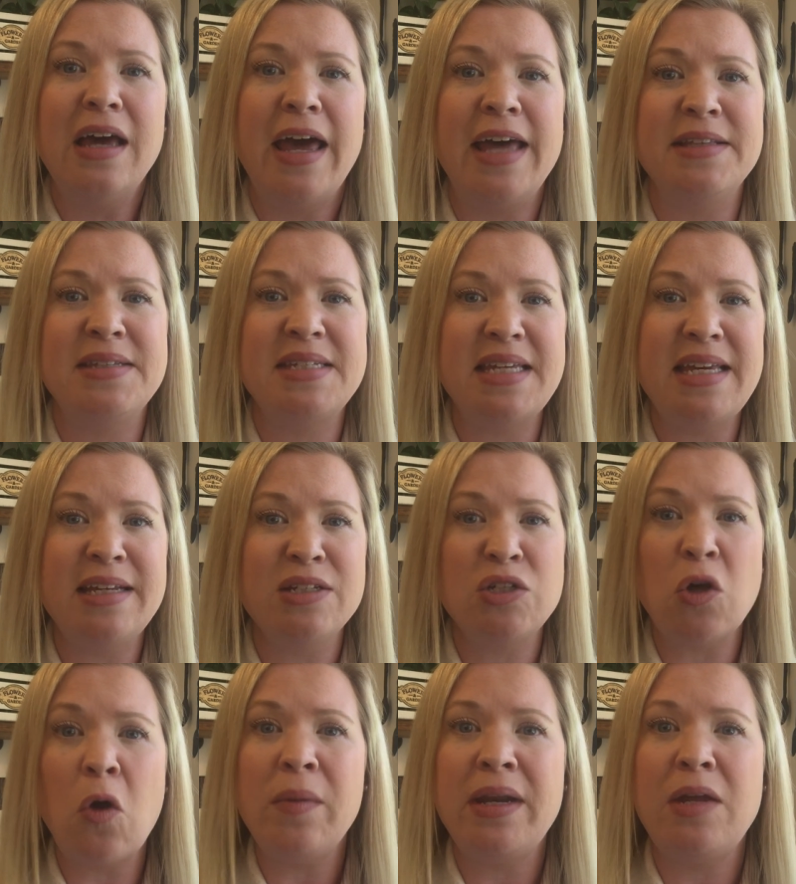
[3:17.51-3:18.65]
and seeing
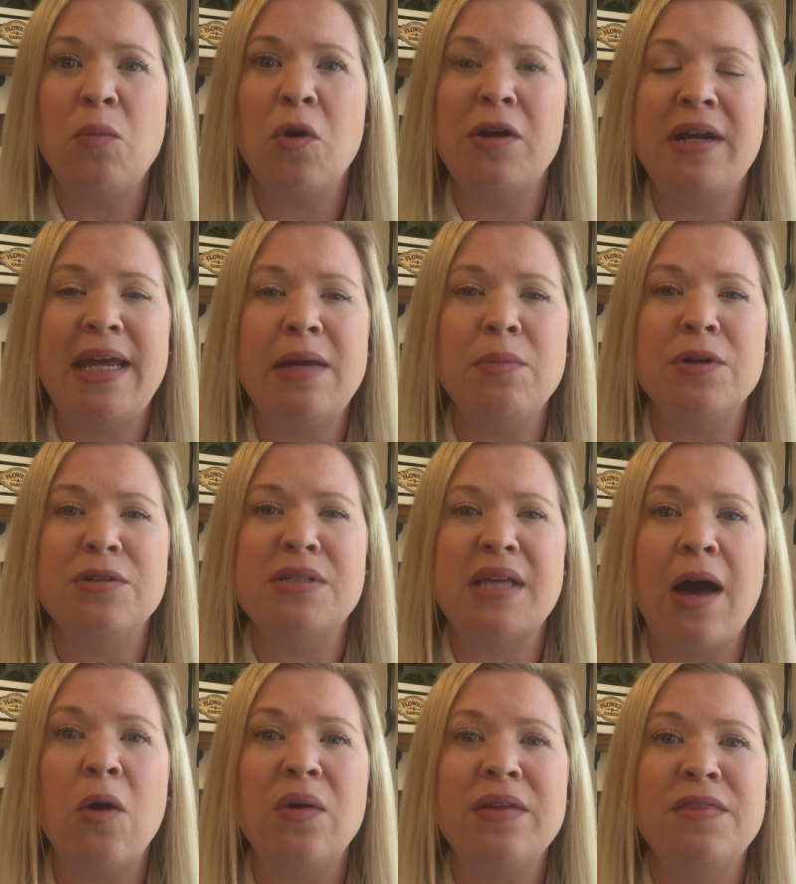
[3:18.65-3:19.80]
so many more neighbors
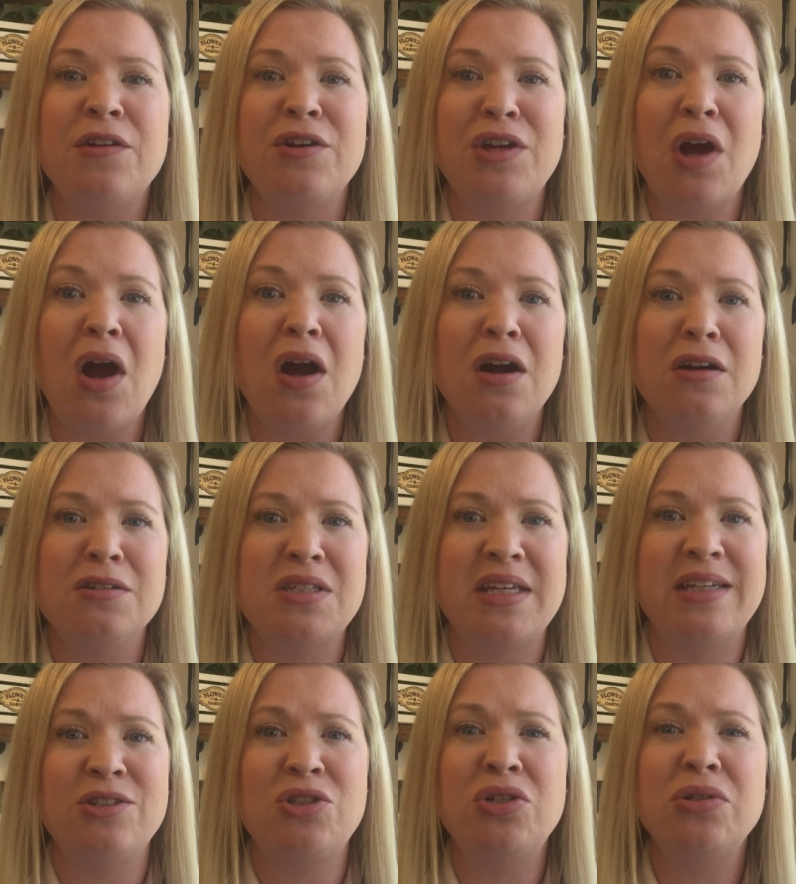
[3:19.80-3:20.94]
out in their yards
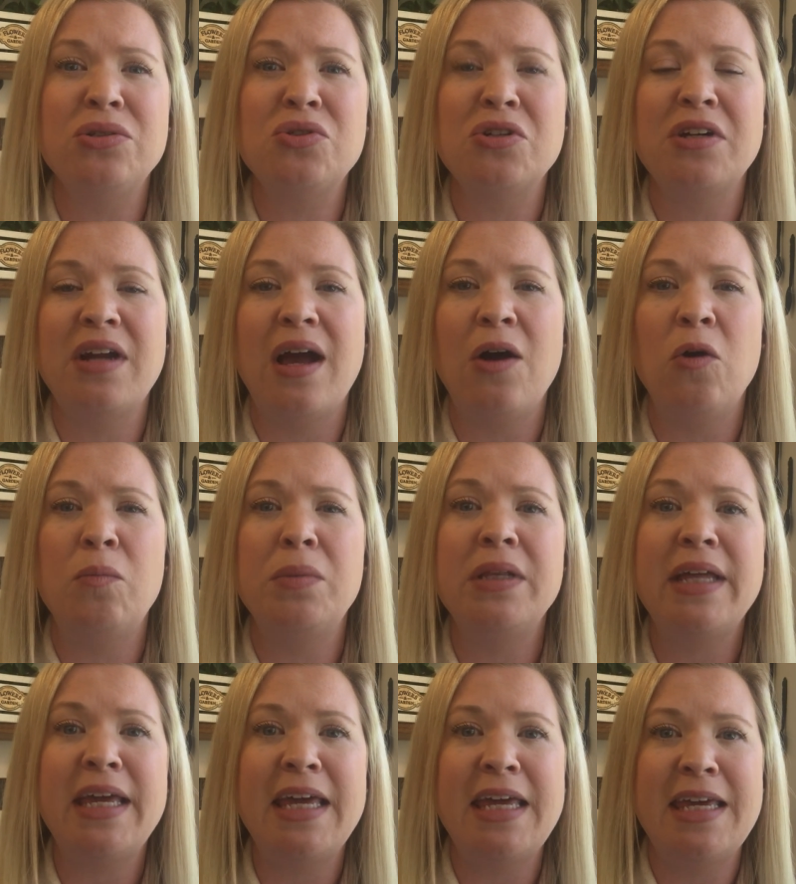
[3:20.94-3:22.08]
and children out
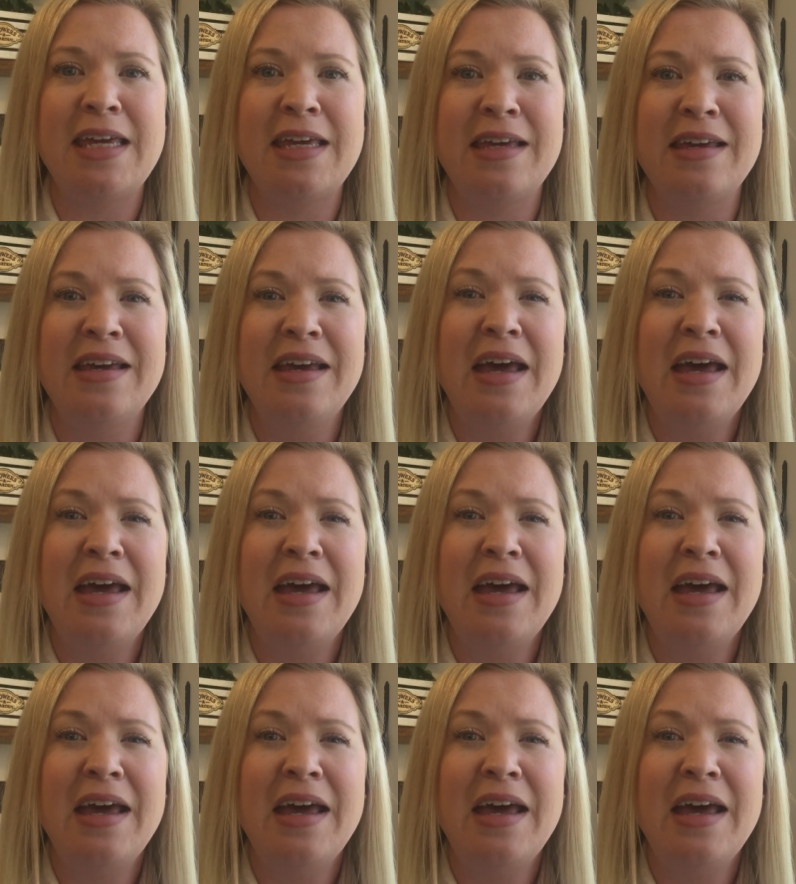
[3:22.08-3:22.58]
playing